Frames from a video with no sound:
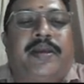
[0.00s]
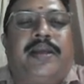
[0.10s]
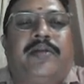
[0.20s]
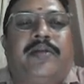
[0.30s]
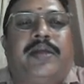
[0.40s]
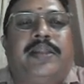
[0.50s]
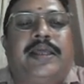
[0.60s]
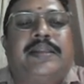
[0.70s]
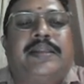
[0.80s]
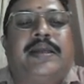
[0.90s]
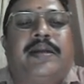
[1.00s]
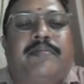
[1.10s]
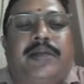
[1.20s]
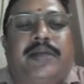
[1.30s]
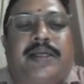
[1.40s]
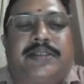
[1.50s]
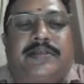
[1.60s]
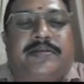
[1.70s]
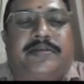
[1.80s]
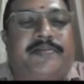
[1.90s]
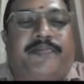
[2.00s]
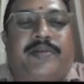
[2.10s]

including the ethical implications.